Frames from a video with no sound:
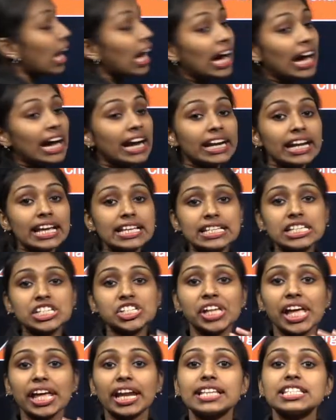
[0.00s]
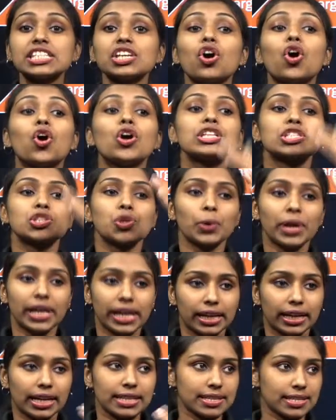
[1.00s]
ionization energy also
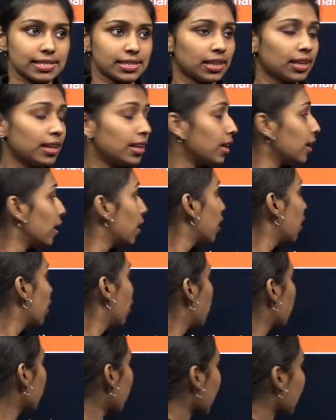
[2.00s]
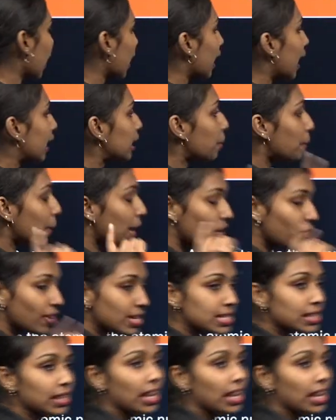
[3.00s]
increases. Okay, in the previous